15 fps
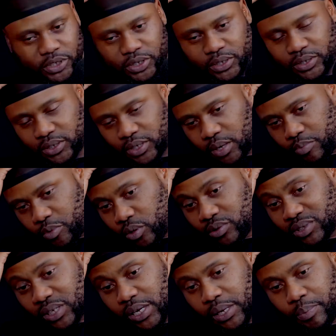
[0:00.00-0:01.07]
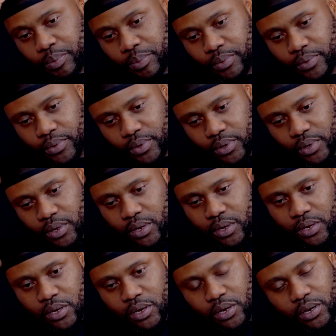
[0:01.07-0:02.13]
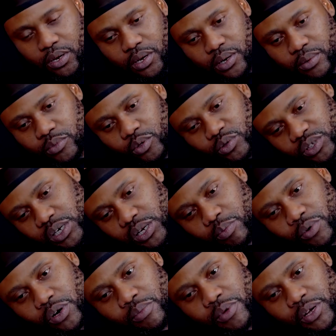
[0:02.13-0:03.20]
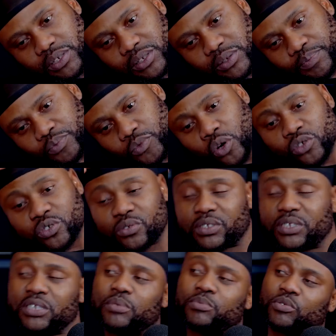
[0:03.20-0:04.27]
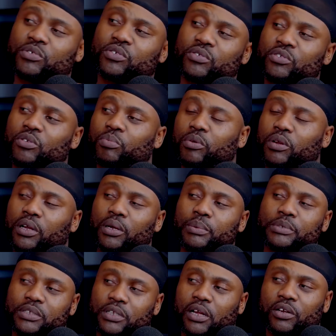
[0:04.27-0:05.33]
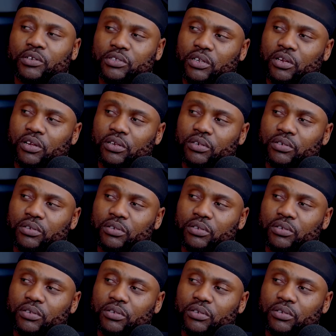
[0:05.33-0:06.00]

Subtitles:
Cheese Up, No Sleep. No Sleep remix. Also, Teebs was also pulling up to the house a lot.